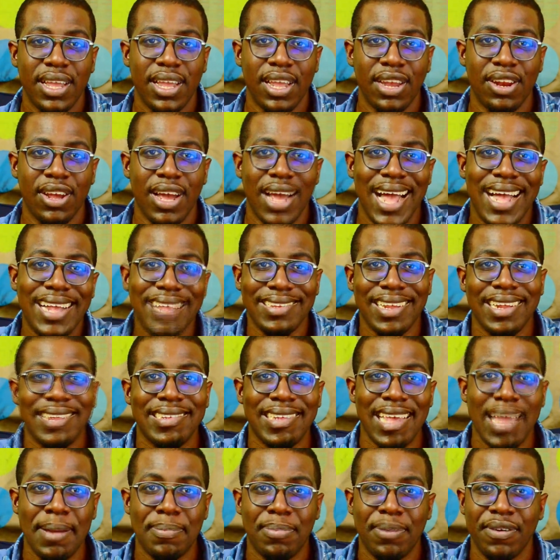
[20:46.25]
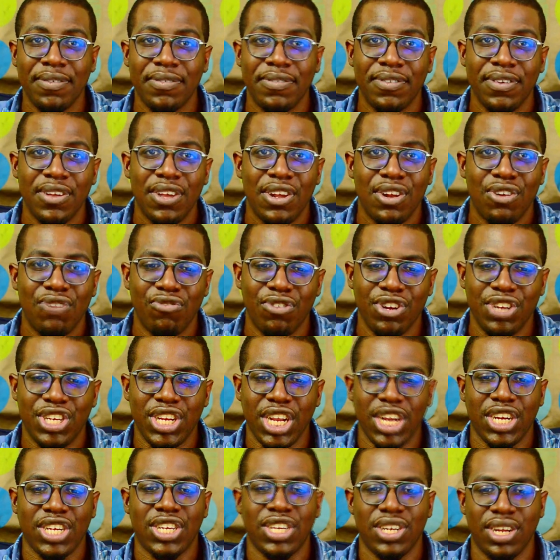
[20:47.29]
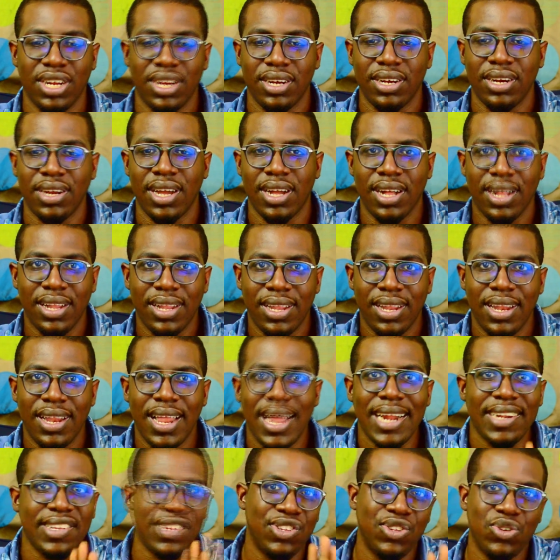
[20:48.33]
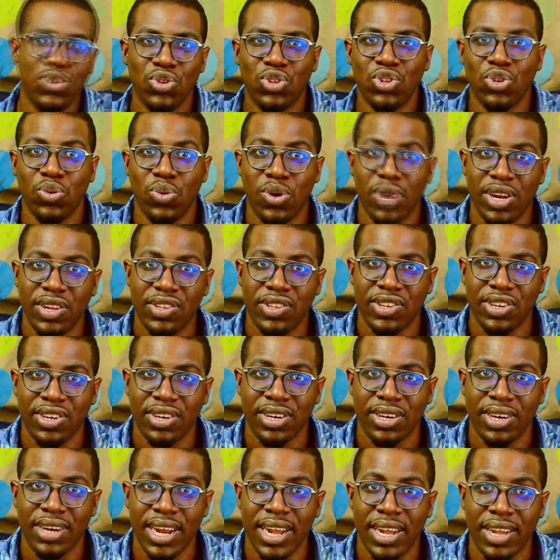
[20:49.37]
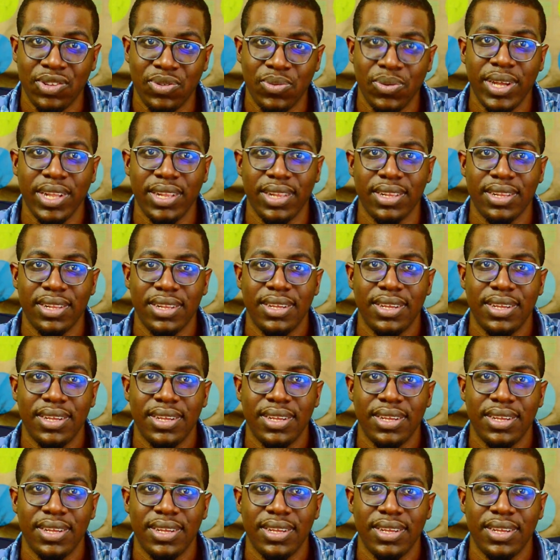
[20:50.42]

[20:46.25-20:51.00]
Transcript: has that type of rejectional attitude towards her as well.